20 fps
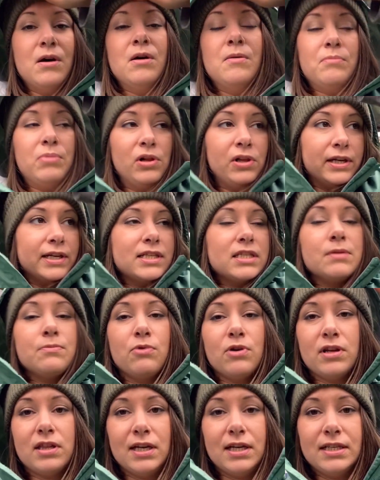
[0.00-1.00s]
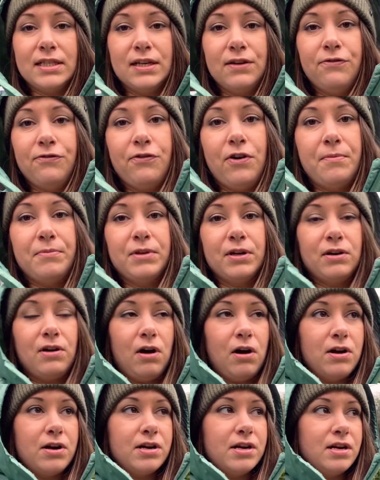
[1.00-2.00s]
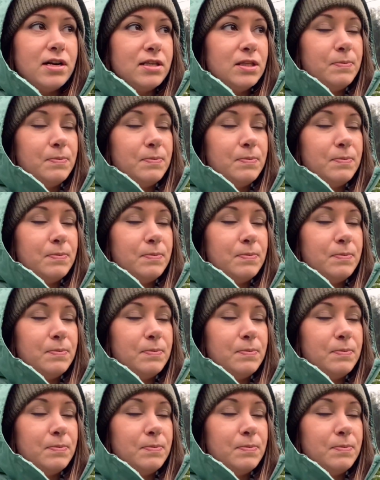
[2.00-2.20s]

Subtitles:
pulling some more things in from the garden.